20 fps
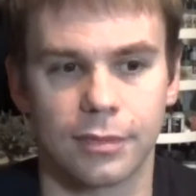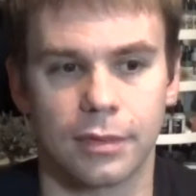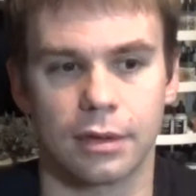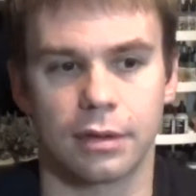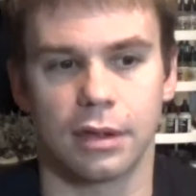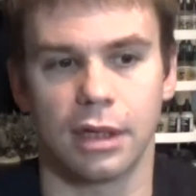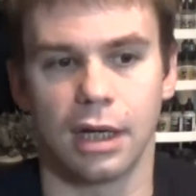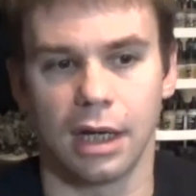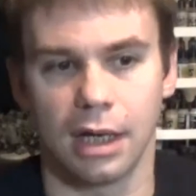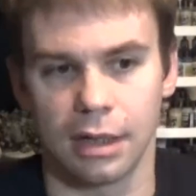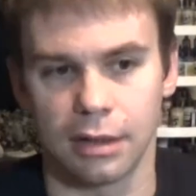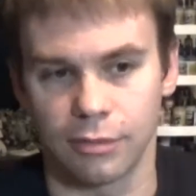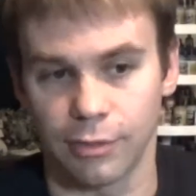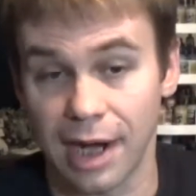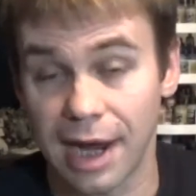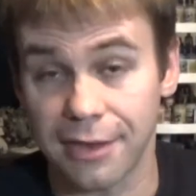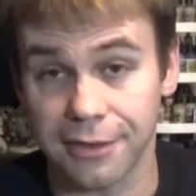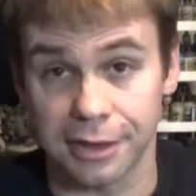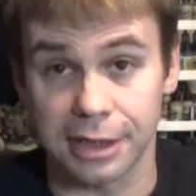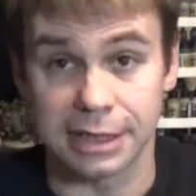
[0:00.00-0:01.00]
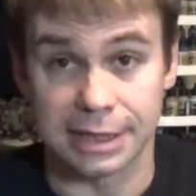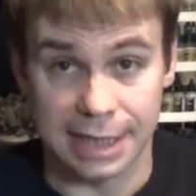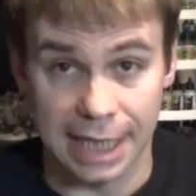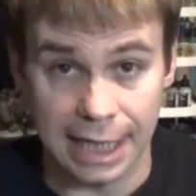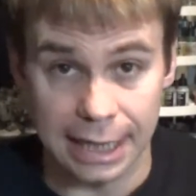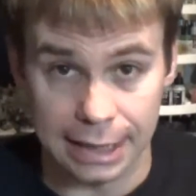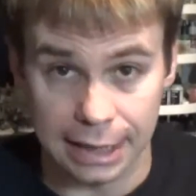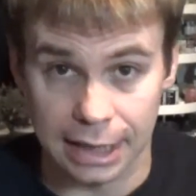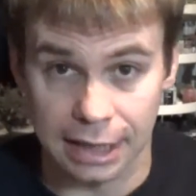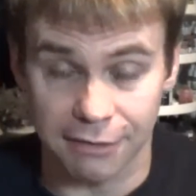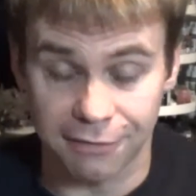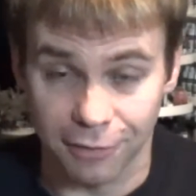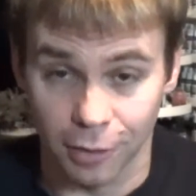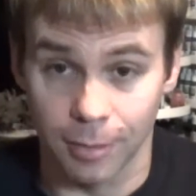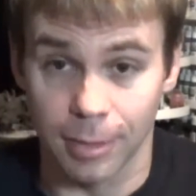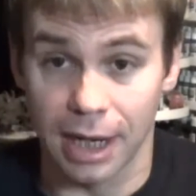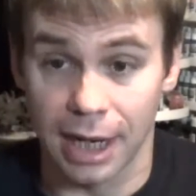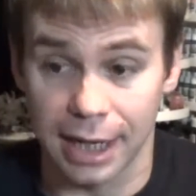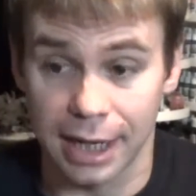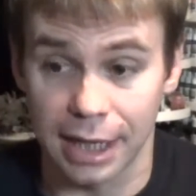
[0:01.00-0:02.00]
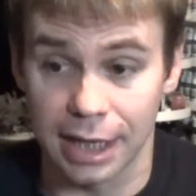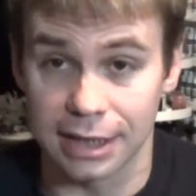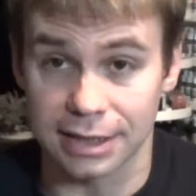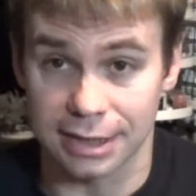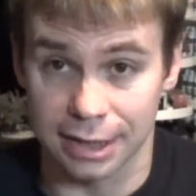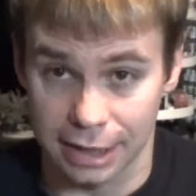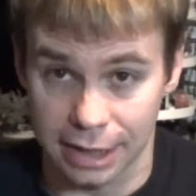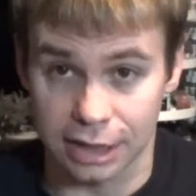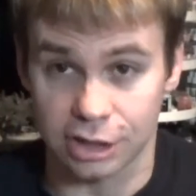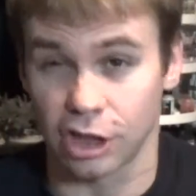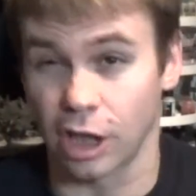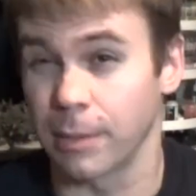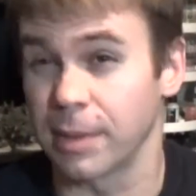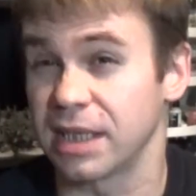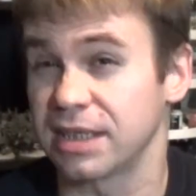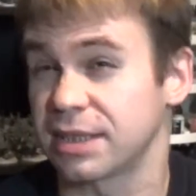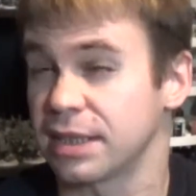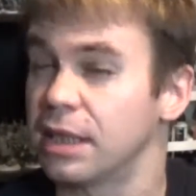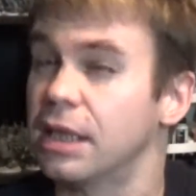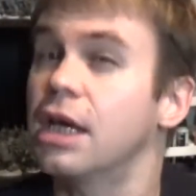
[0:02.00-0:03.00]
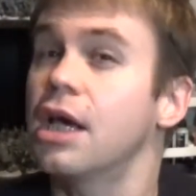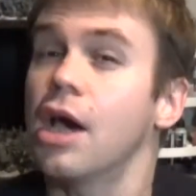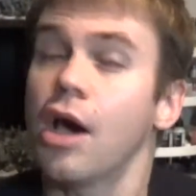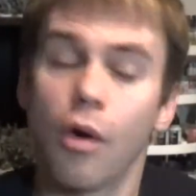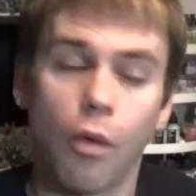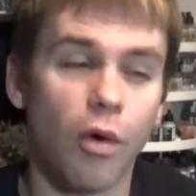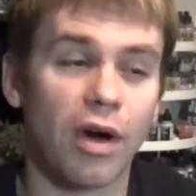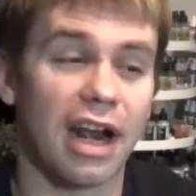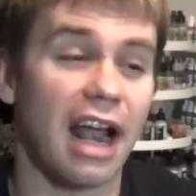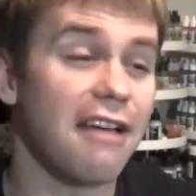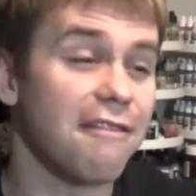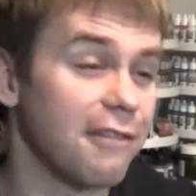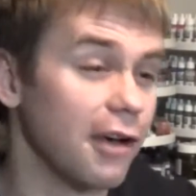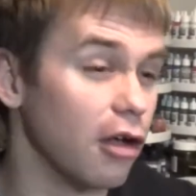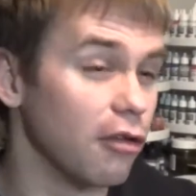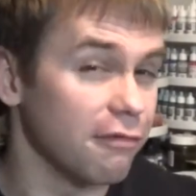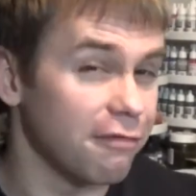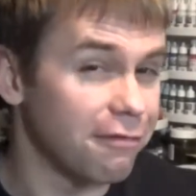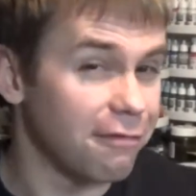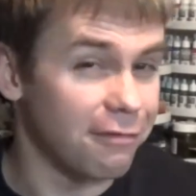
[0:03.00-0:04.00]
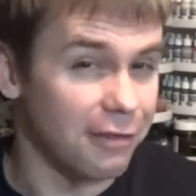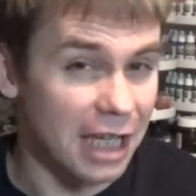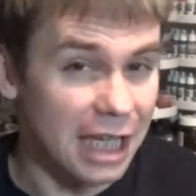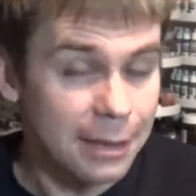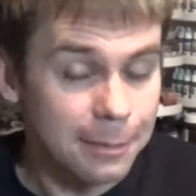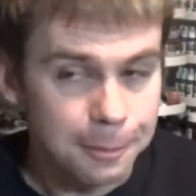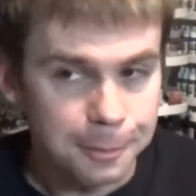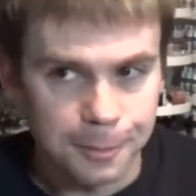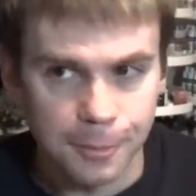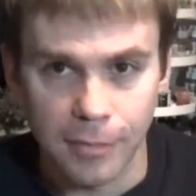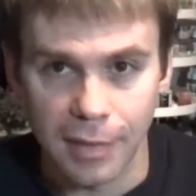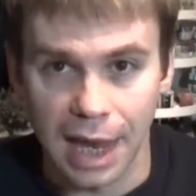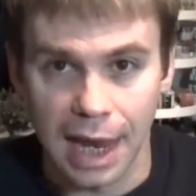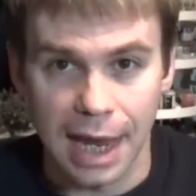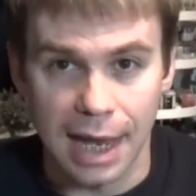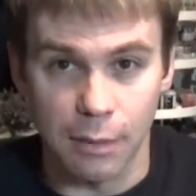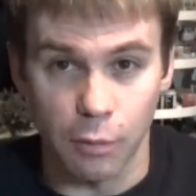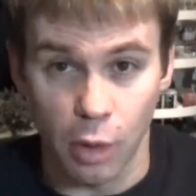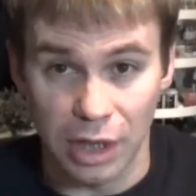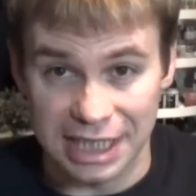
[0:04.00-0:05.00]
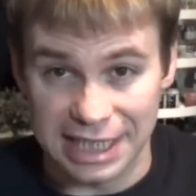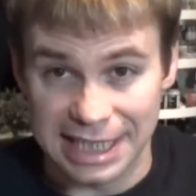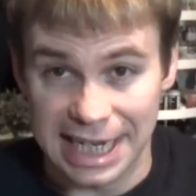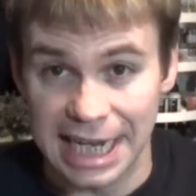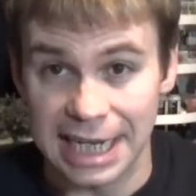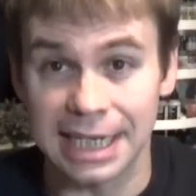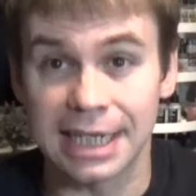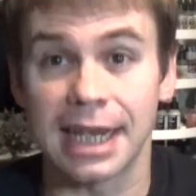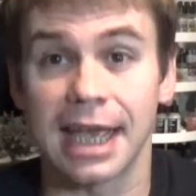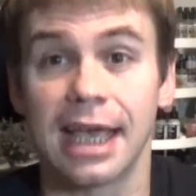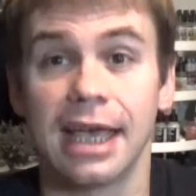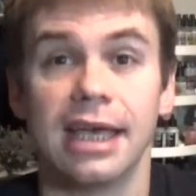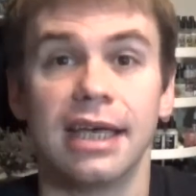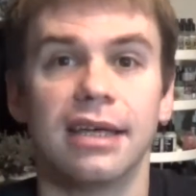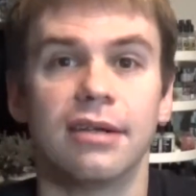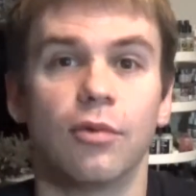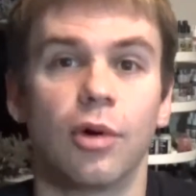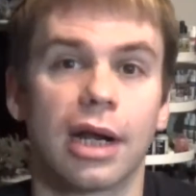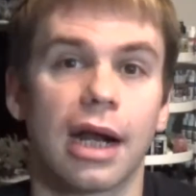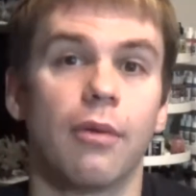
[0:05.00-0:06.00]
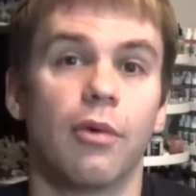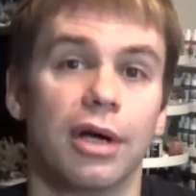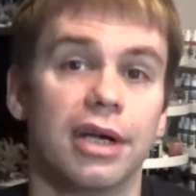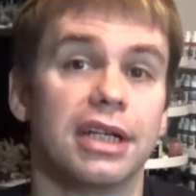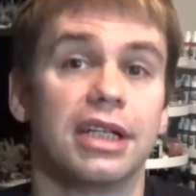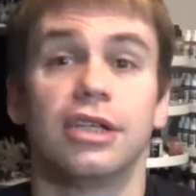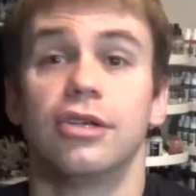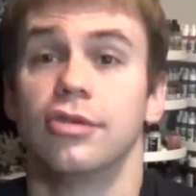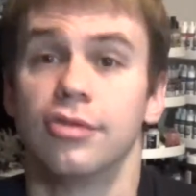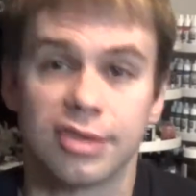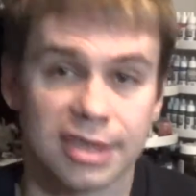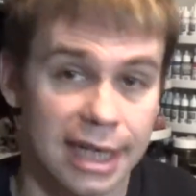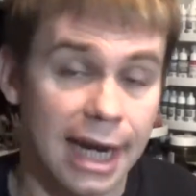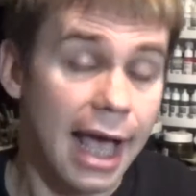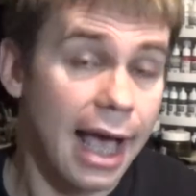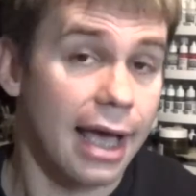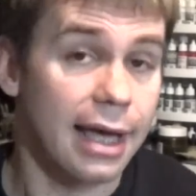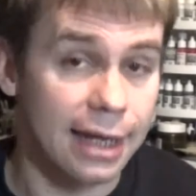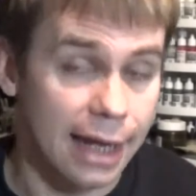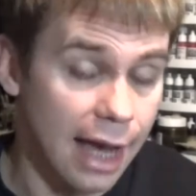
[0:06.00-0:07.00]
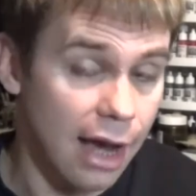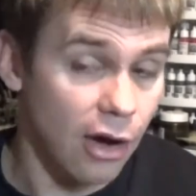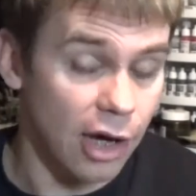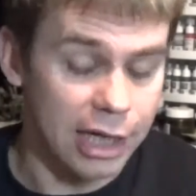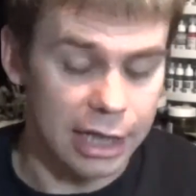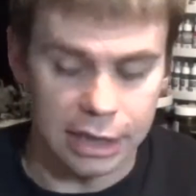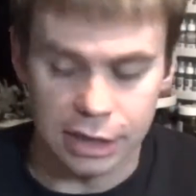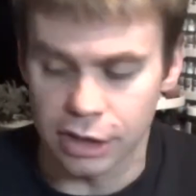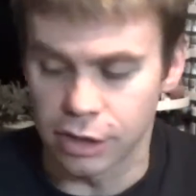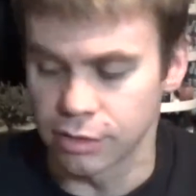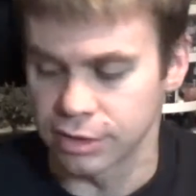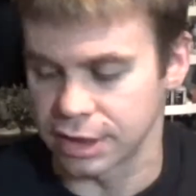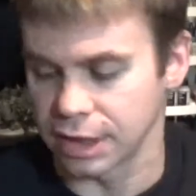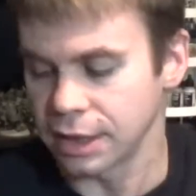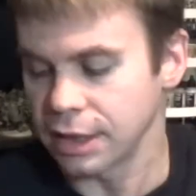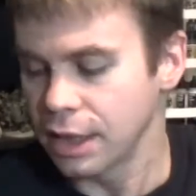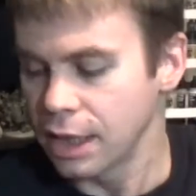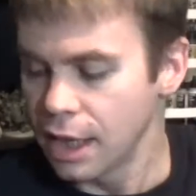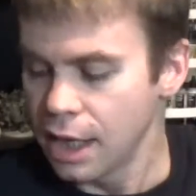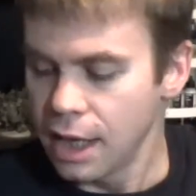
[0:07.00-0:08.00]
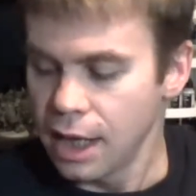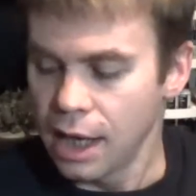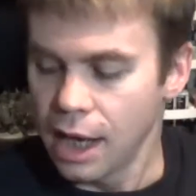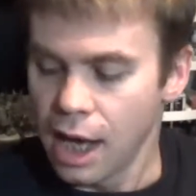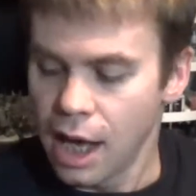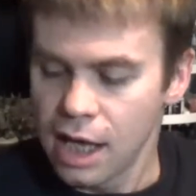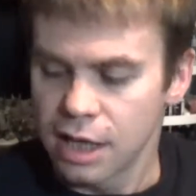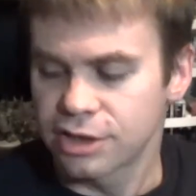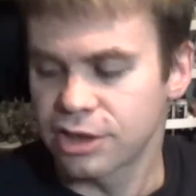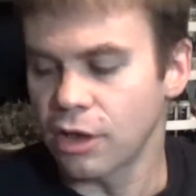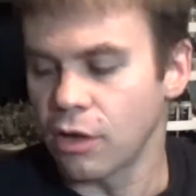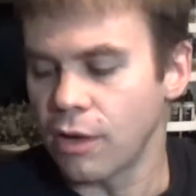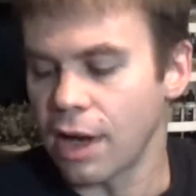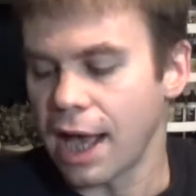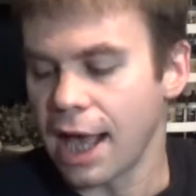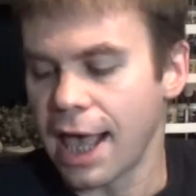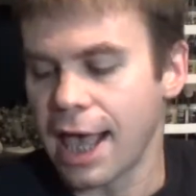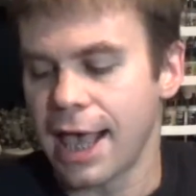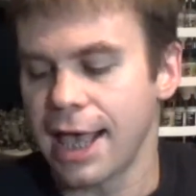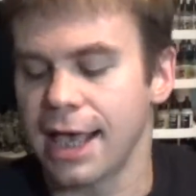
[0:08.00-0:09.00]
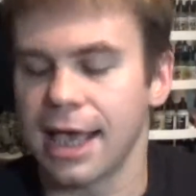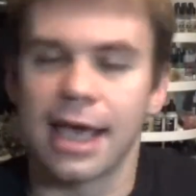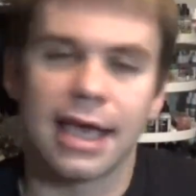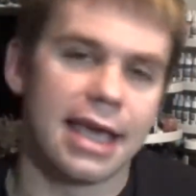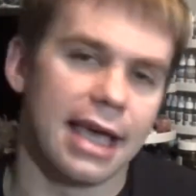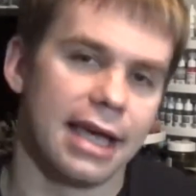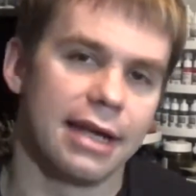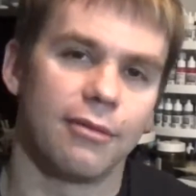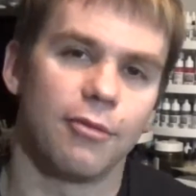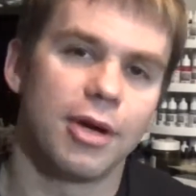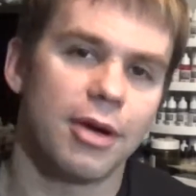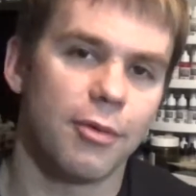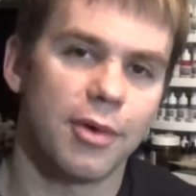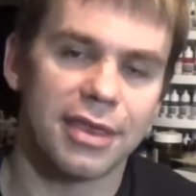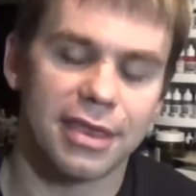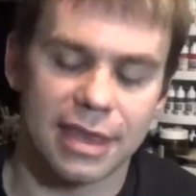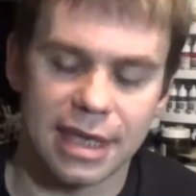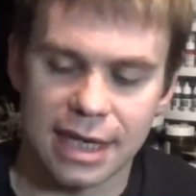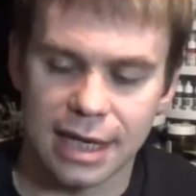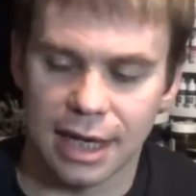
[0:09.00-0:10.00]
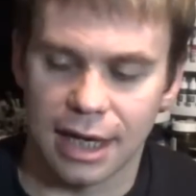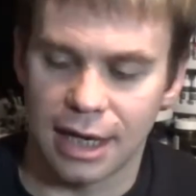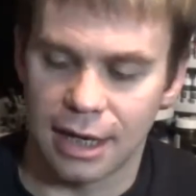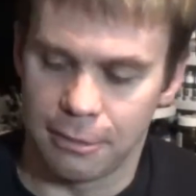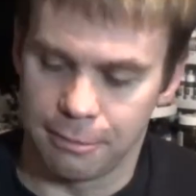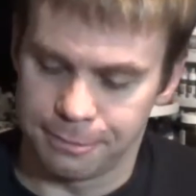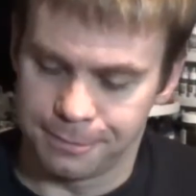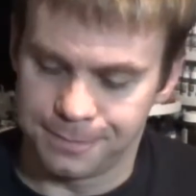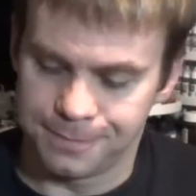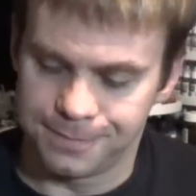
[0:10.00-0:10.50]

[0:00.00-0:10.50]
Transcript: rather intently for my Slaanesh army to see what I felt fit and what didn't, and what I wanted to use and how I could use it. So again, with the